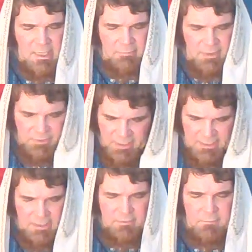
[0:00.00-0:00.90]
And we
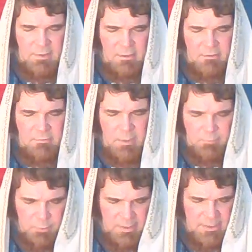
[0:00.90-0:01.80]
thank you, Father. We
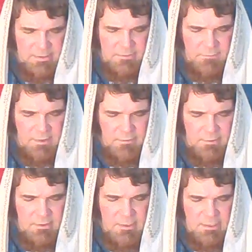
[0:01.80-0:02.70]
praise you, Father.
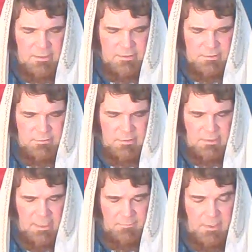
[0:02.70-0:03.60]
Yeshua.
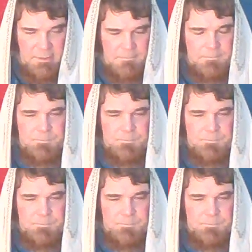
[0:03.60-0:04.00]
Amen.